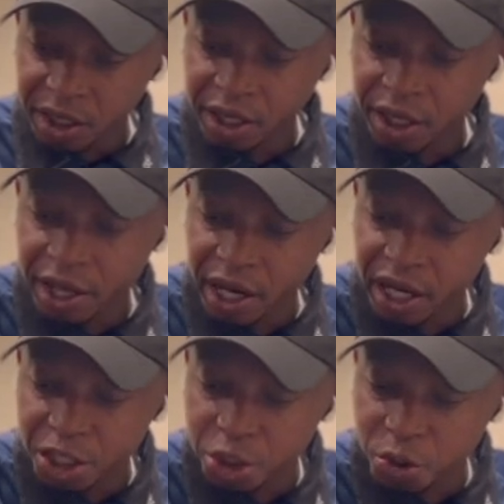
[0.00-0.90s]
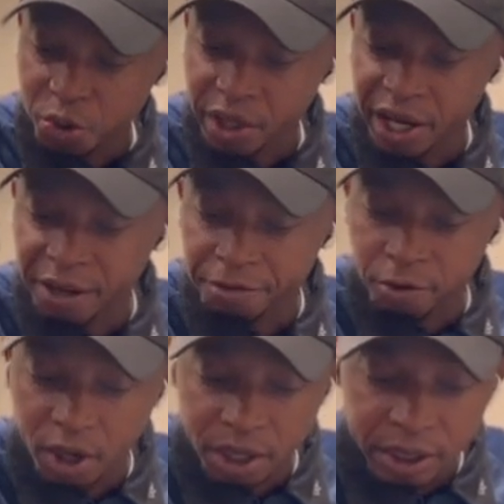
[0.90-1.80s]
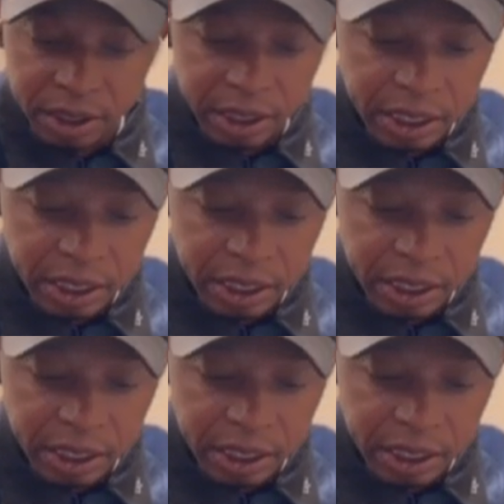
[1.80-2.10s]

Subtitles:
here. I should have one.